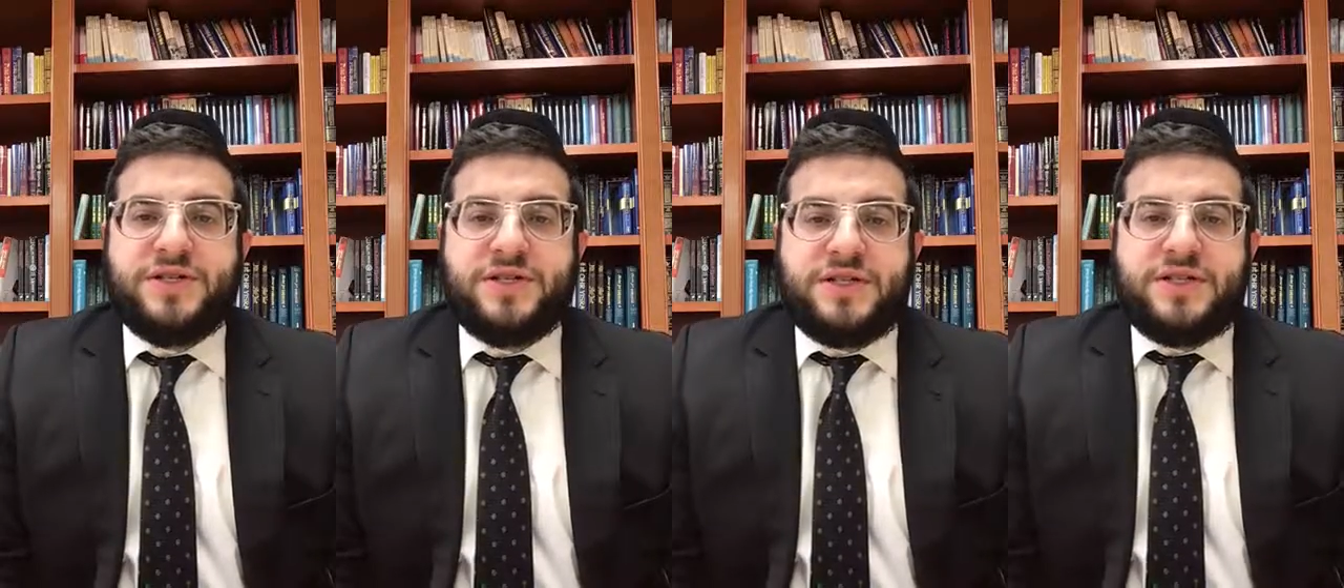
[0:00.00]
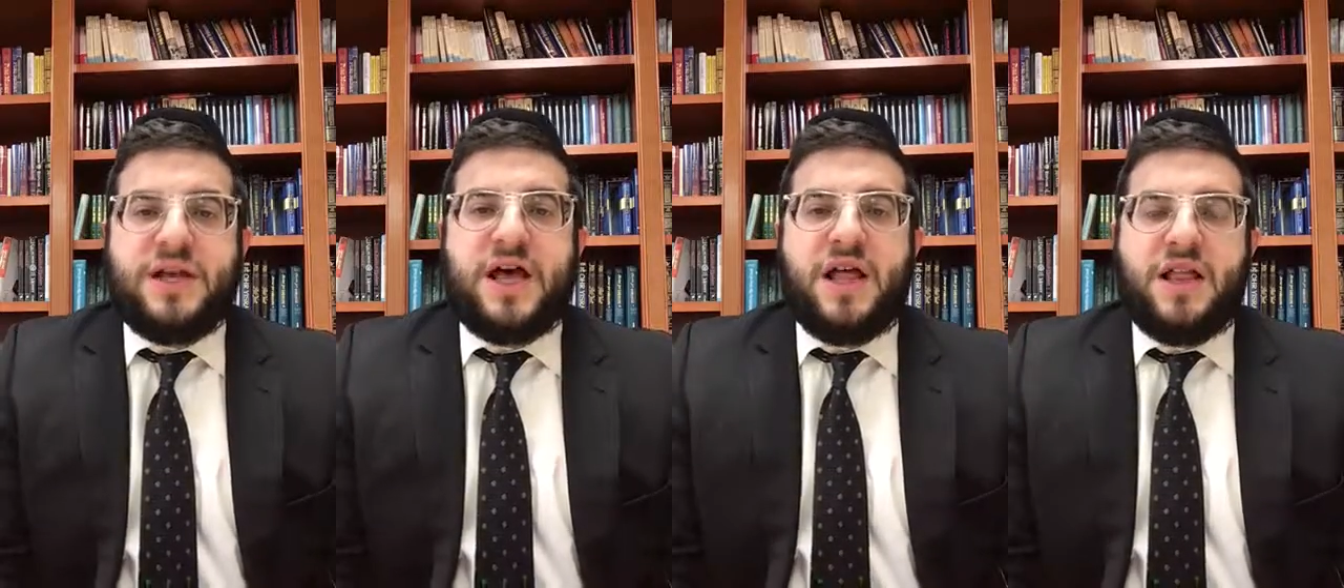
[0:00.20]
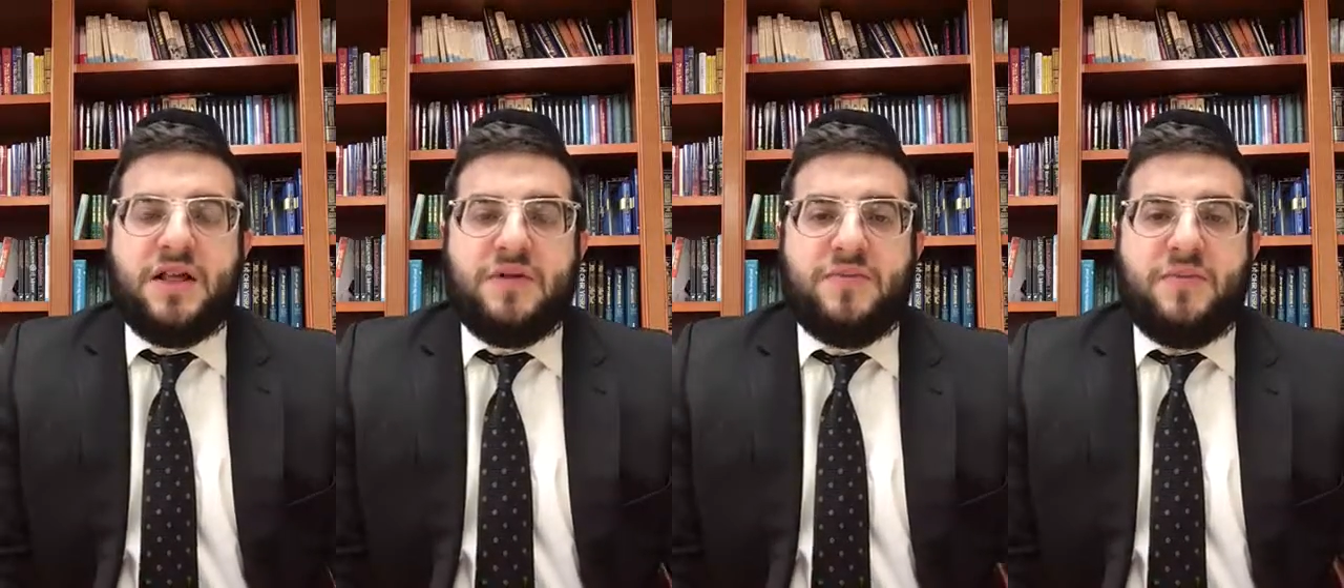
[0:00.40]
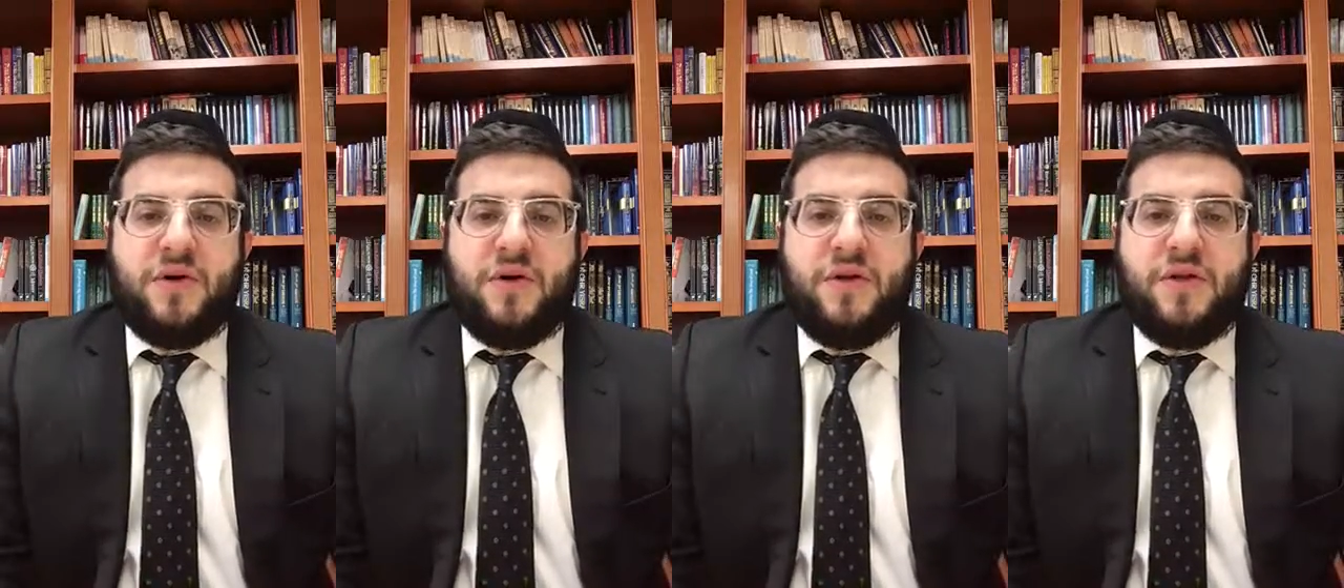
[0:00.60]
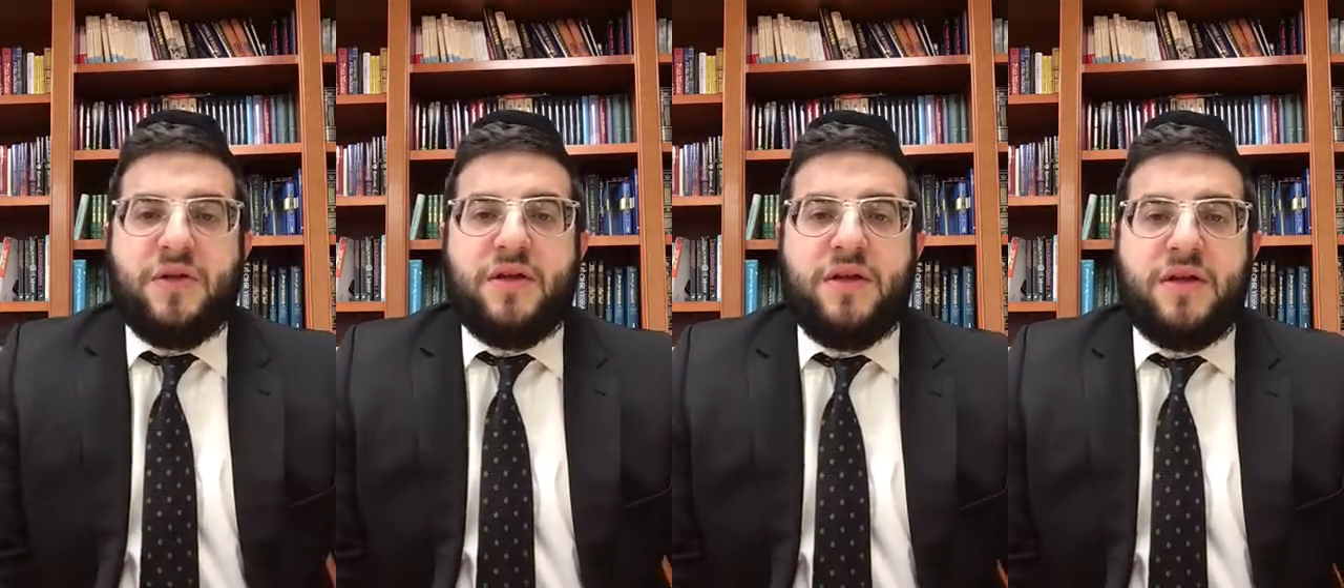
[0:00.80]
salad
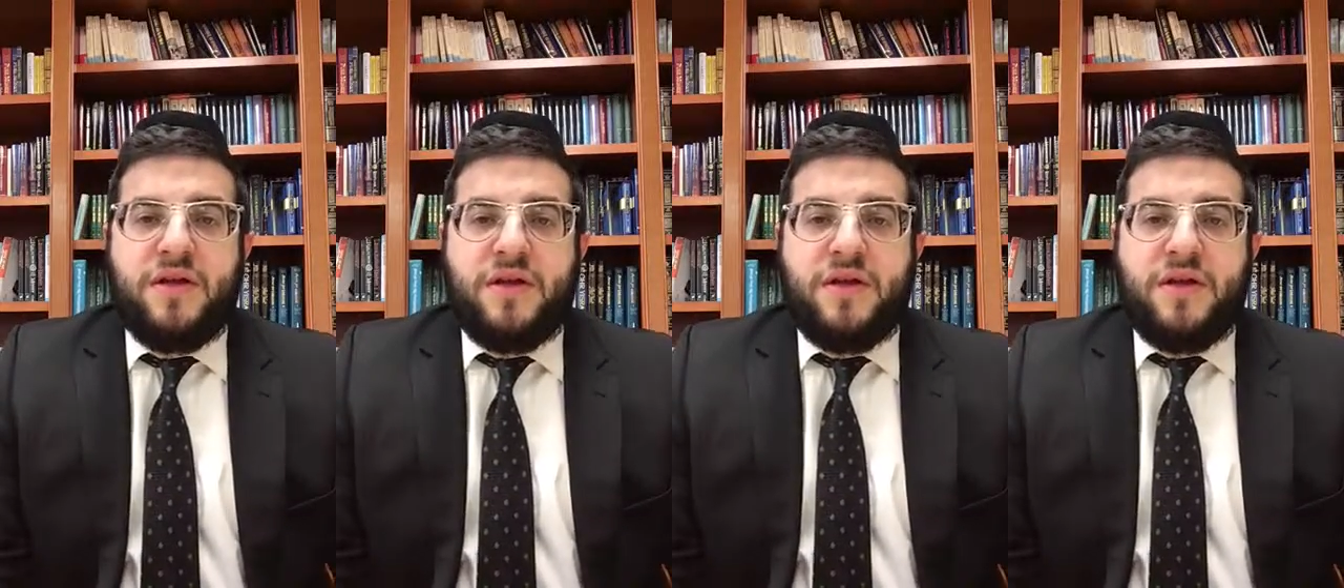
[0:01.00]
bowl